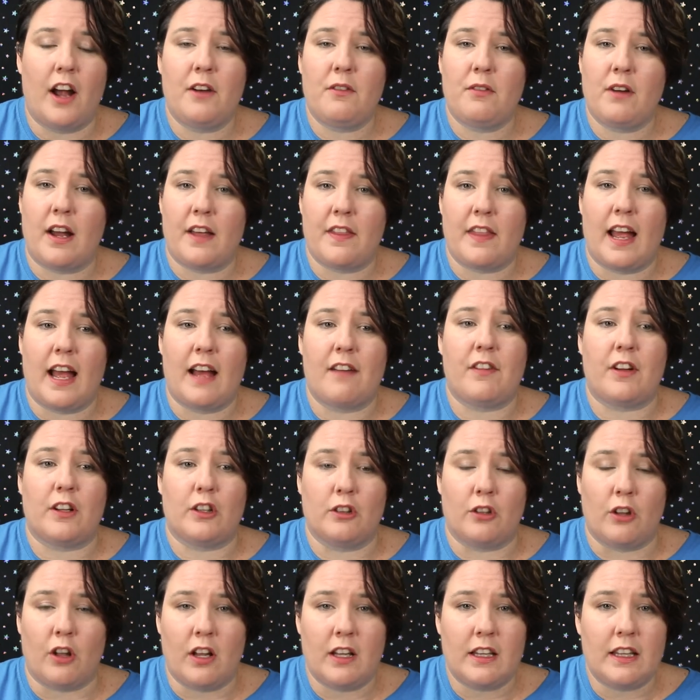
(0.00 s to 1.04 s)
I'd rather have
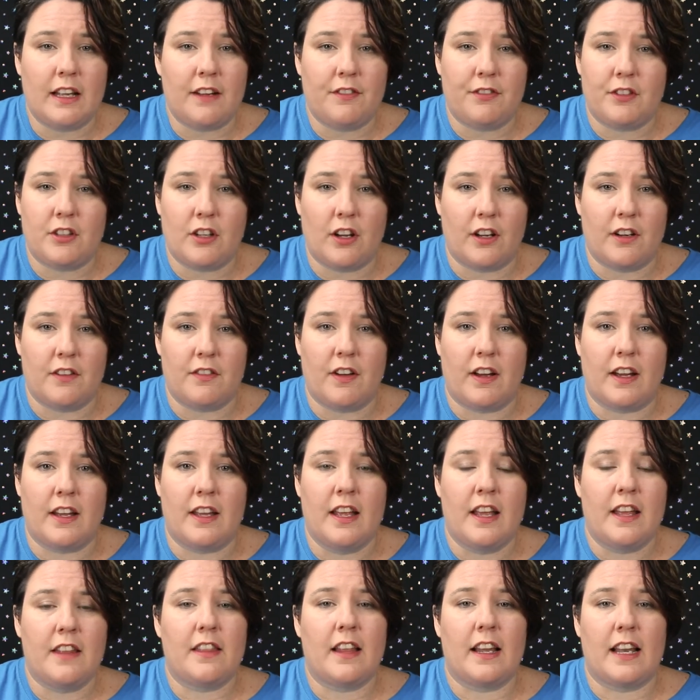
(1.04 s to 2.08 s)
a lot left
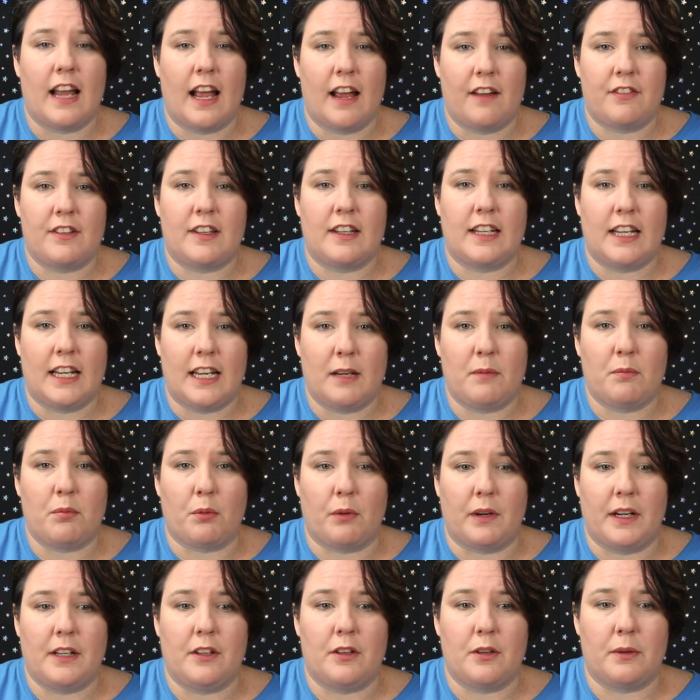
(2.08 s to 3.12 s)
over than have to
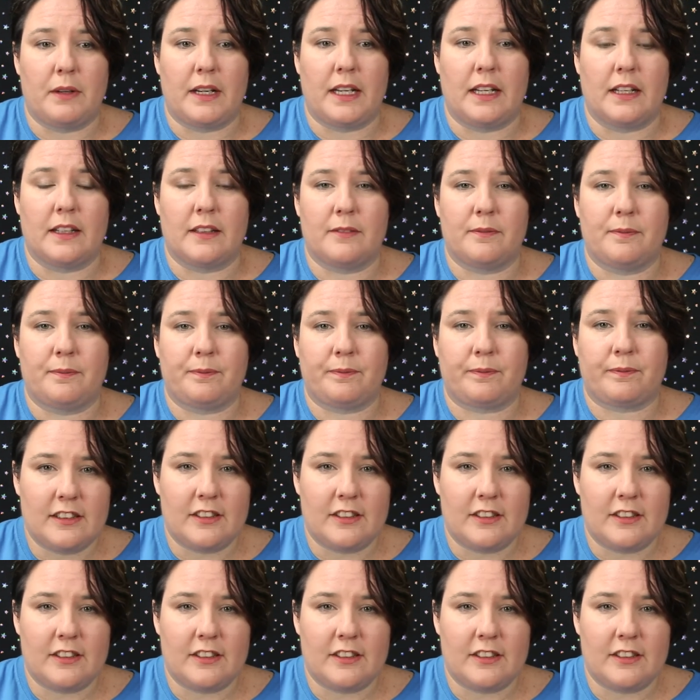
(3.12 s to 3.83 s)
keep redoing it.